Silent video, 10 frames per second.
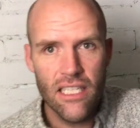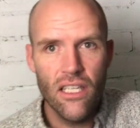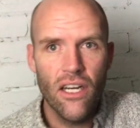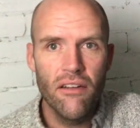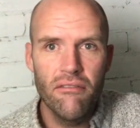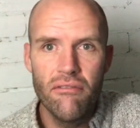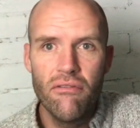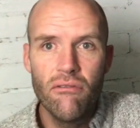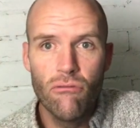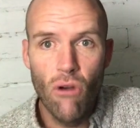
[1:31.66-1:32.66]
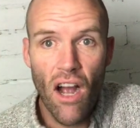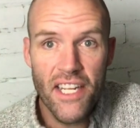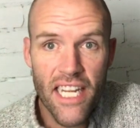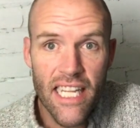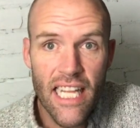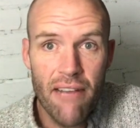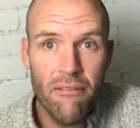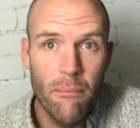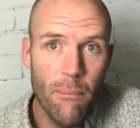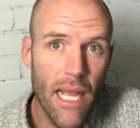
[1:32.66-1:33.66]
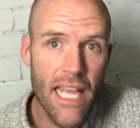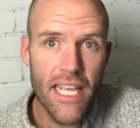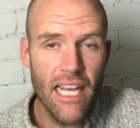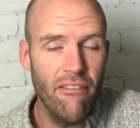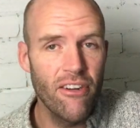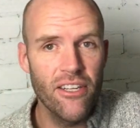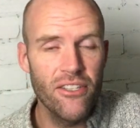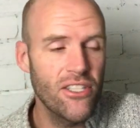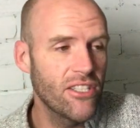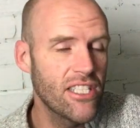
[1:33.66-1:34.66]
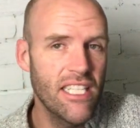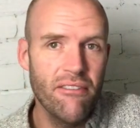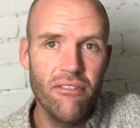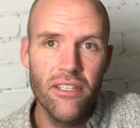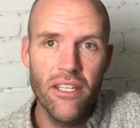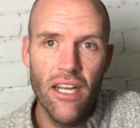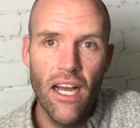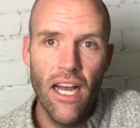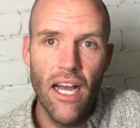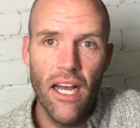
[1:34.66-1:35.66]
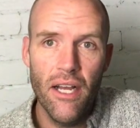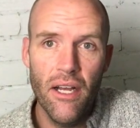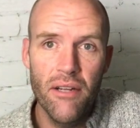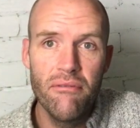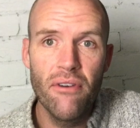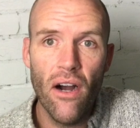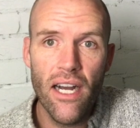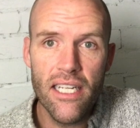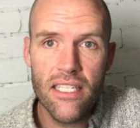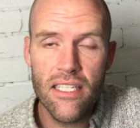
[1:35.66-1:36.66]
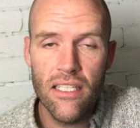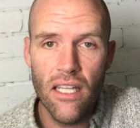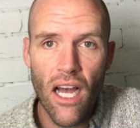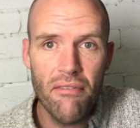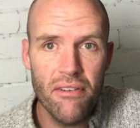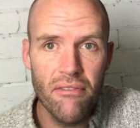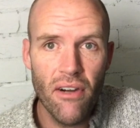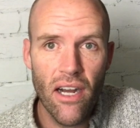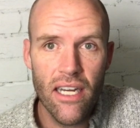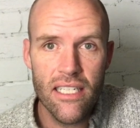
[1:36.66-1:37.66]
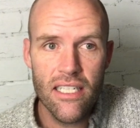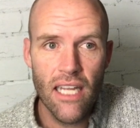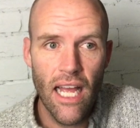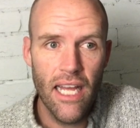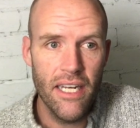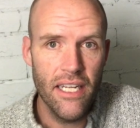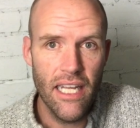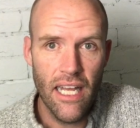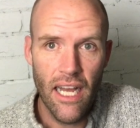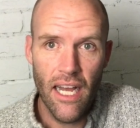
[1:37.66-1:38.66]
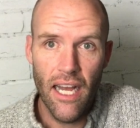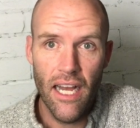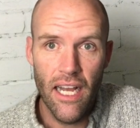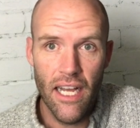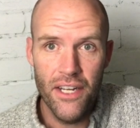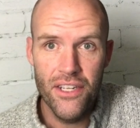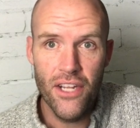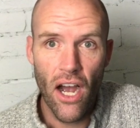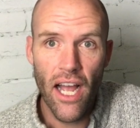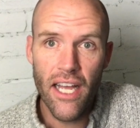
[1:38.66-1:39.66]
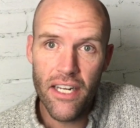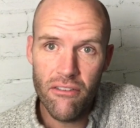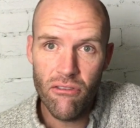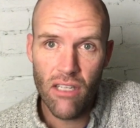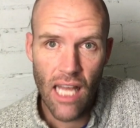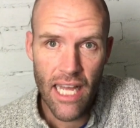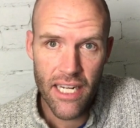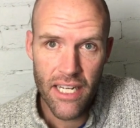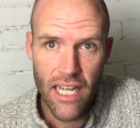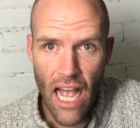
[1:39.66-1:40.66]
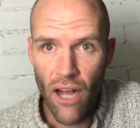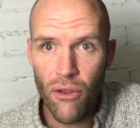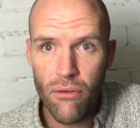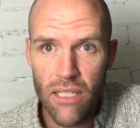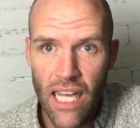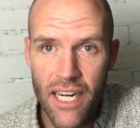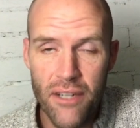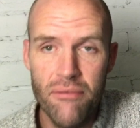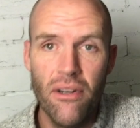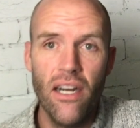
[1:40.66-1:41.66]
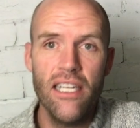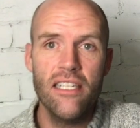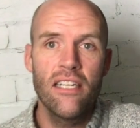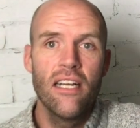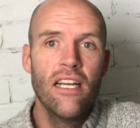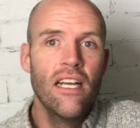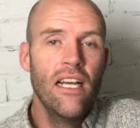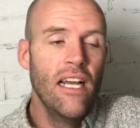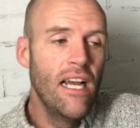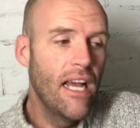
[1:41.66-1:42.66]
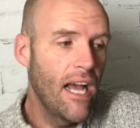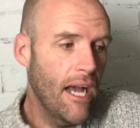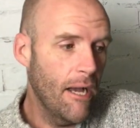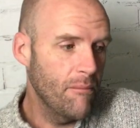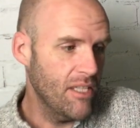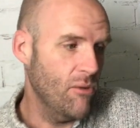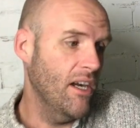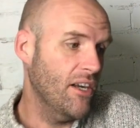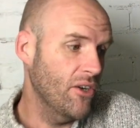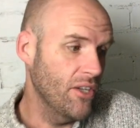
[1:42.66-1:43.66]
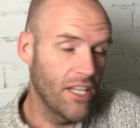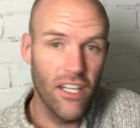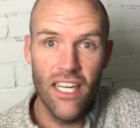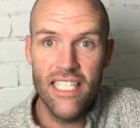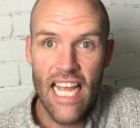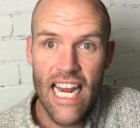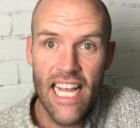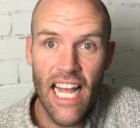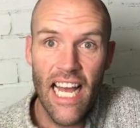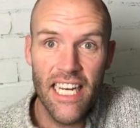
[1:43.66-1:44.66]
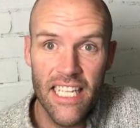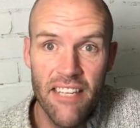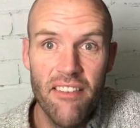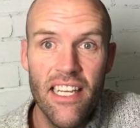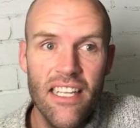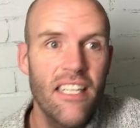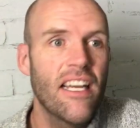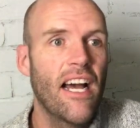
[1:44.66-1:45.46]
lot of writing in there from me covering all sorts of different advice, life advice and diet-related, health-related advice. That's why I call it a guide to eating and living.